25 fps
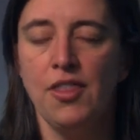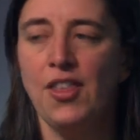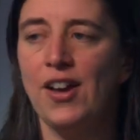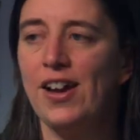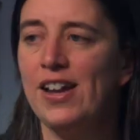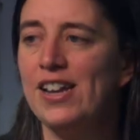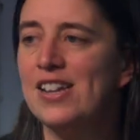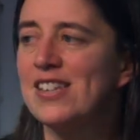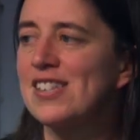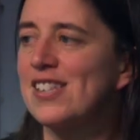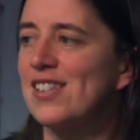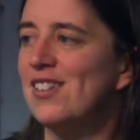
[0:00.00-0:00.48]

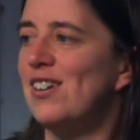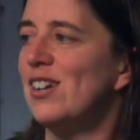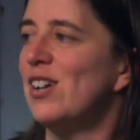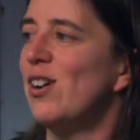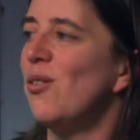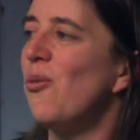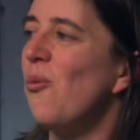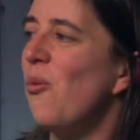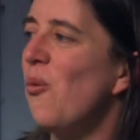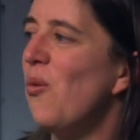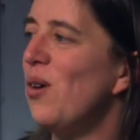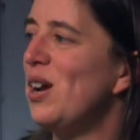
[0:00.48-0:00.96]
That is like
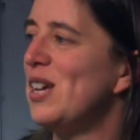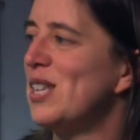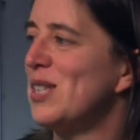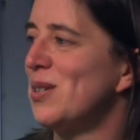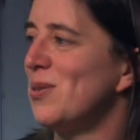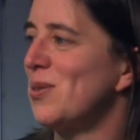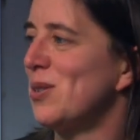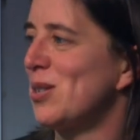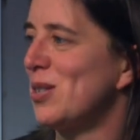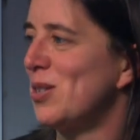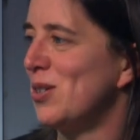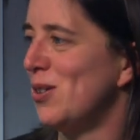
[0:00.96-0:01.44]
a
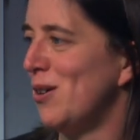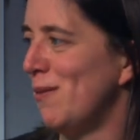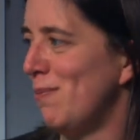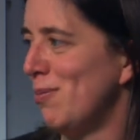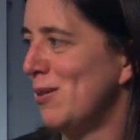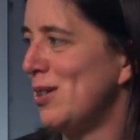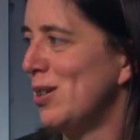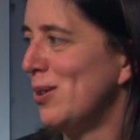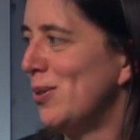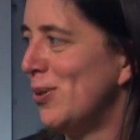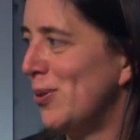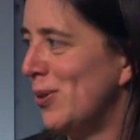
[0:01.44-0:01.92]

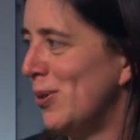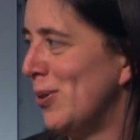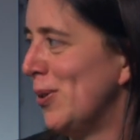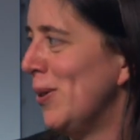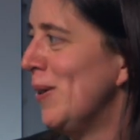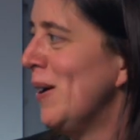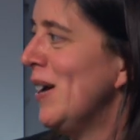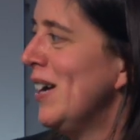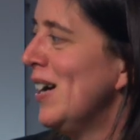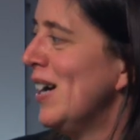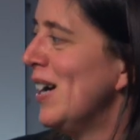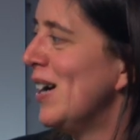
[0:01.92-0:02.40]
whistle-stop
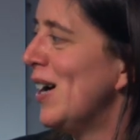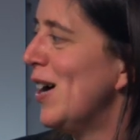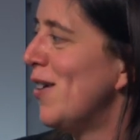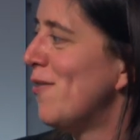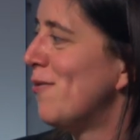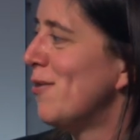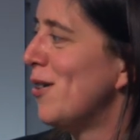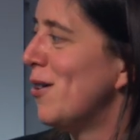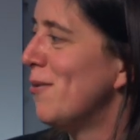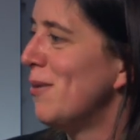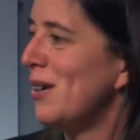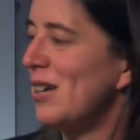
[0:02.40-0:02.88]
tour
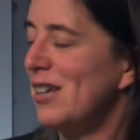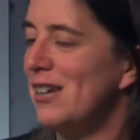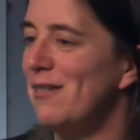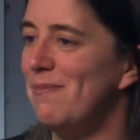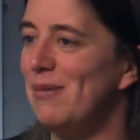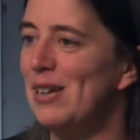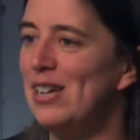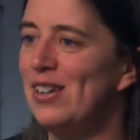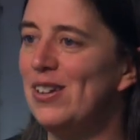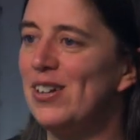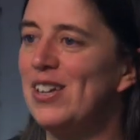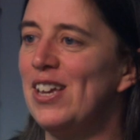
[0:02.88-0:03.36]
of what we're going to
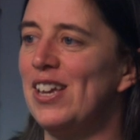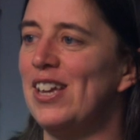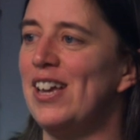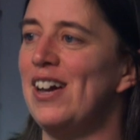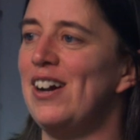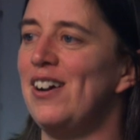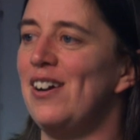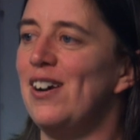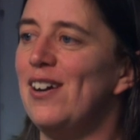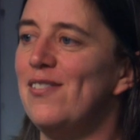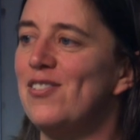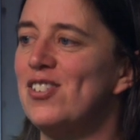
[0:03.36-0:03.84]
be looking
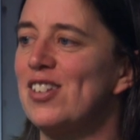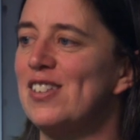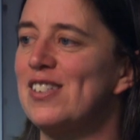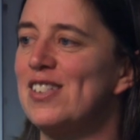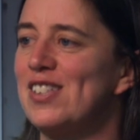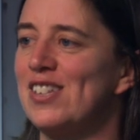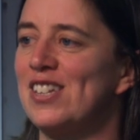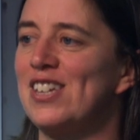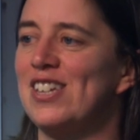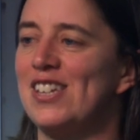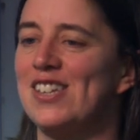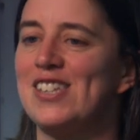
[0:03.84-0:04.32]
at. I've
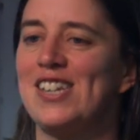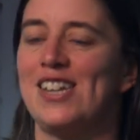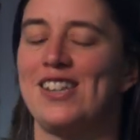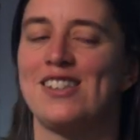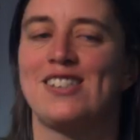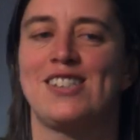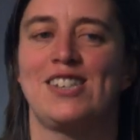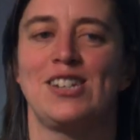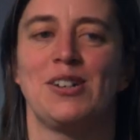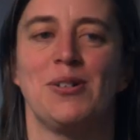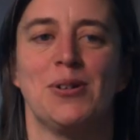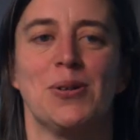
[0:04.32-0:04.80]
just
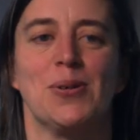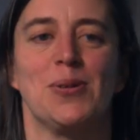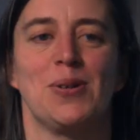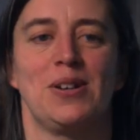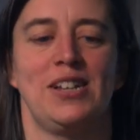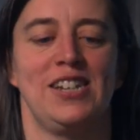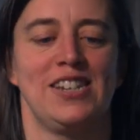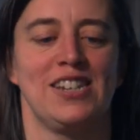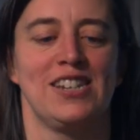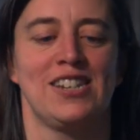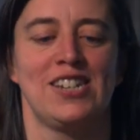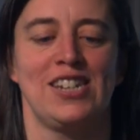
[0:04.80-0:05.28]
condensed it
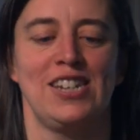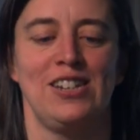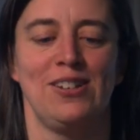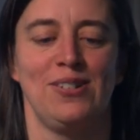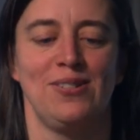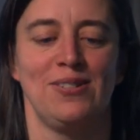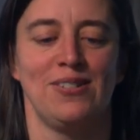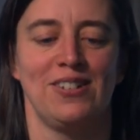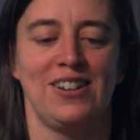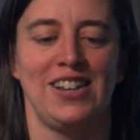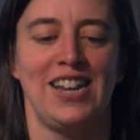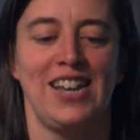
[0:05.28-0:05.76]
all
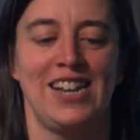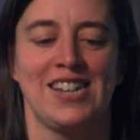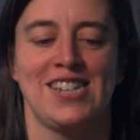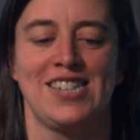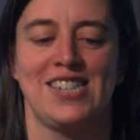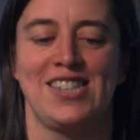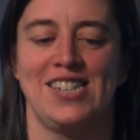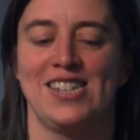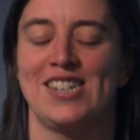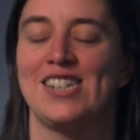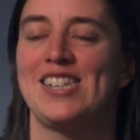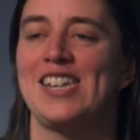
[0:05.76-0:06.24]
into
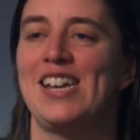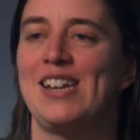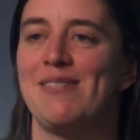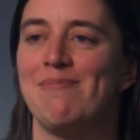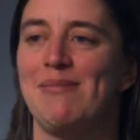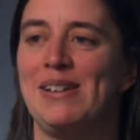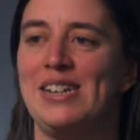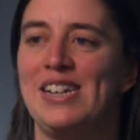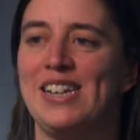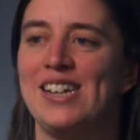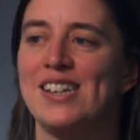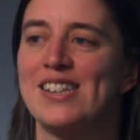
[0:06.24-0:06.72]
less than
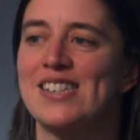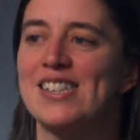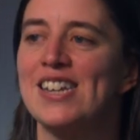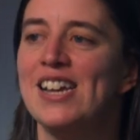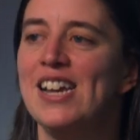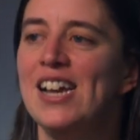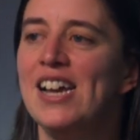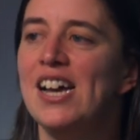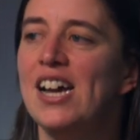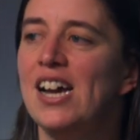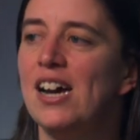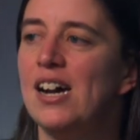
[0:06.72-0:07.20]
10 minutes,
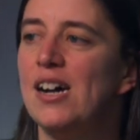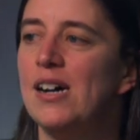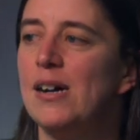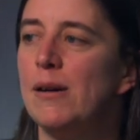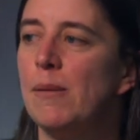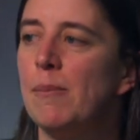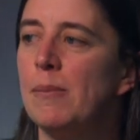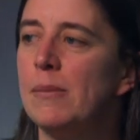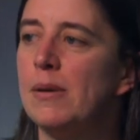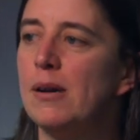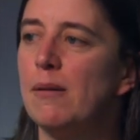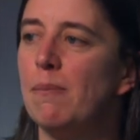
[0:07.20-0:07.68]

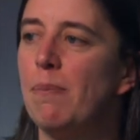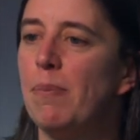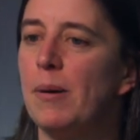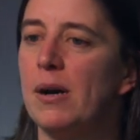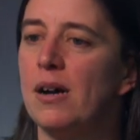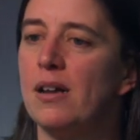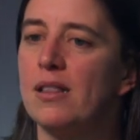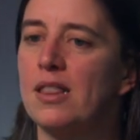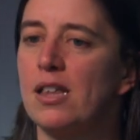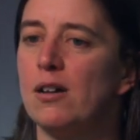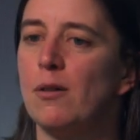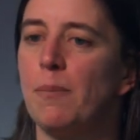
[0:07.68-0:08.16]

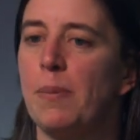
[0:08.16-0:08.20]
but